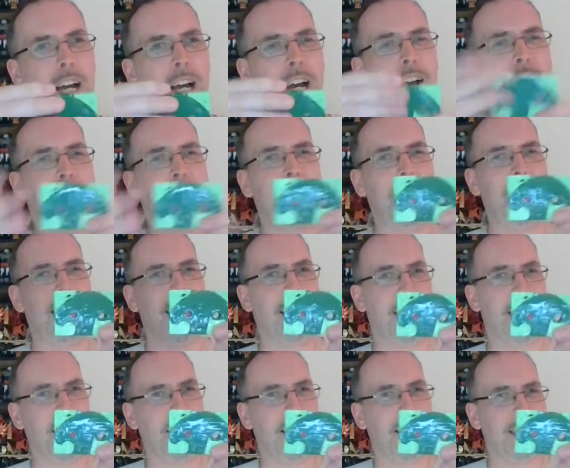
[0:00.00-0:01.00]
a neat
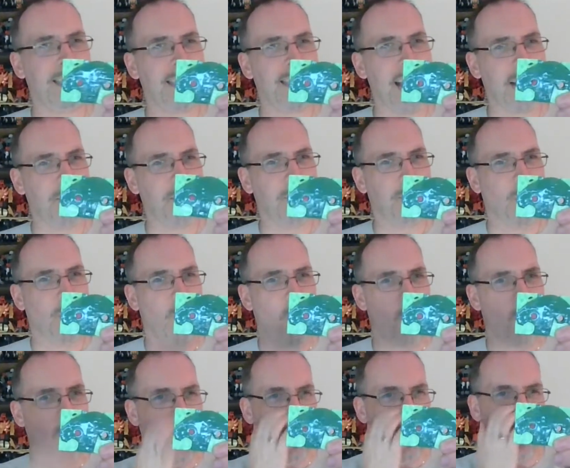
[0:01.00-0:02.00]
little cassette
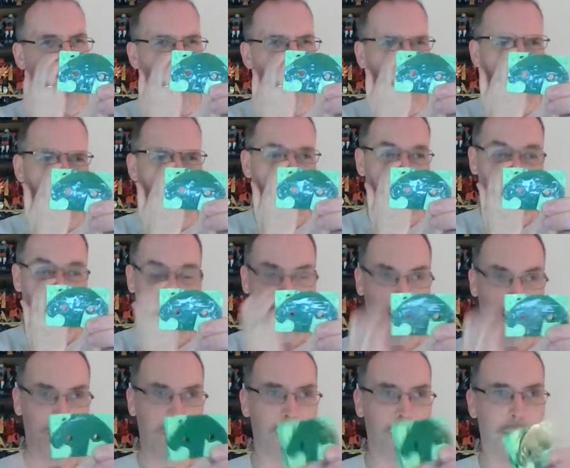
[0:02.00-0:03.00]
boy.
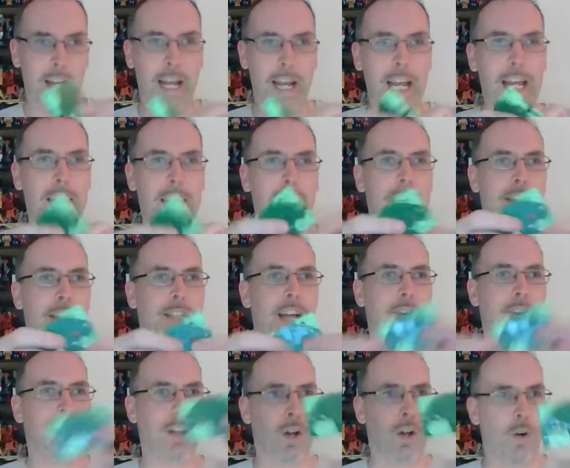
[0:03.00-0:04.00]
He is
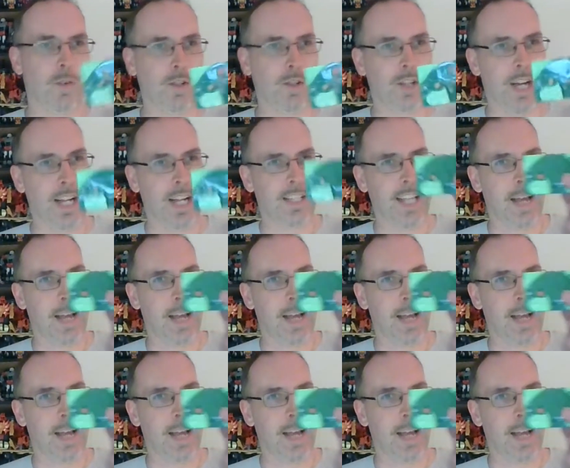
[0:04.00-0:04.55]
definitely oversized